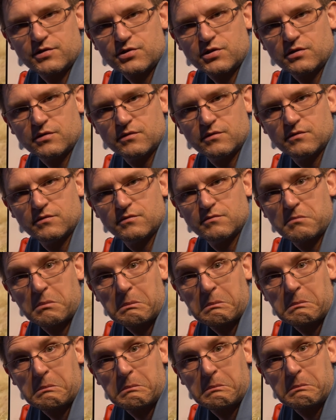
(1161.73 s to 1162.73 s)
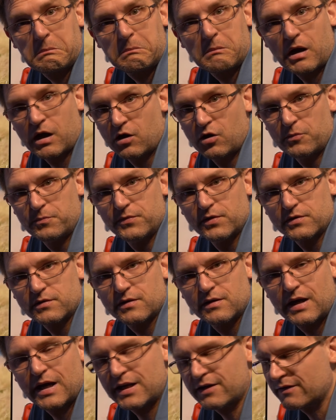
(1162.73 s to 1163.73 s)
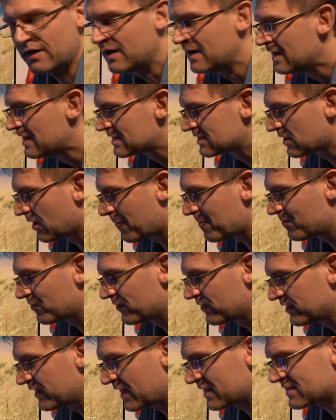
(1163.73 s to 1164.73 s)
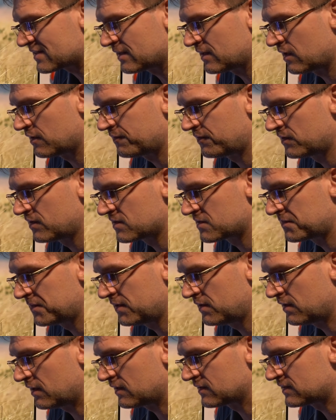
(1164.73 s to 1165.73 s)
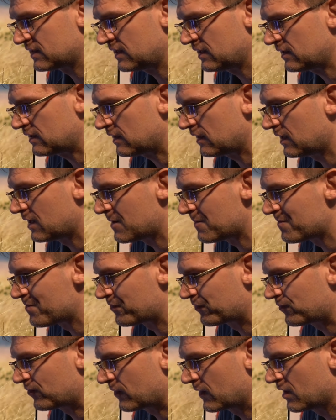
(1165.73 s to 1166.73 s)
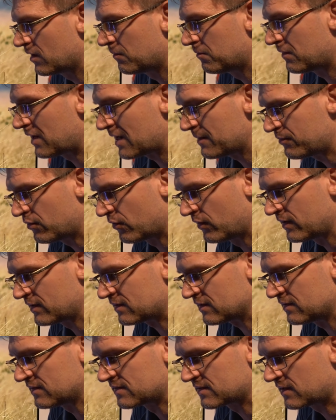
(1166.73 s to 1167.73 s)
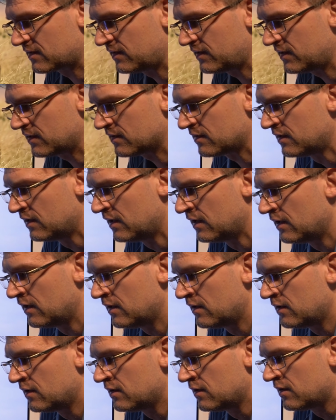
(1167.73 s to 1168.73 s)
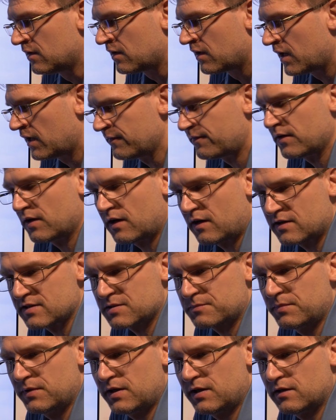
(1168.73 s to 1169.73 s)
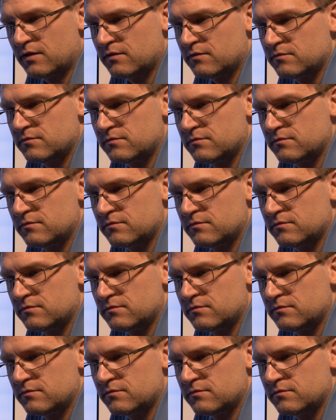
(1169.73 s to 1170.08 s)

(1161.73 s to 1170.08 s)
issue. I hope not. Anyway, so that's enough for this video, I think. My point is clear. If you ask me,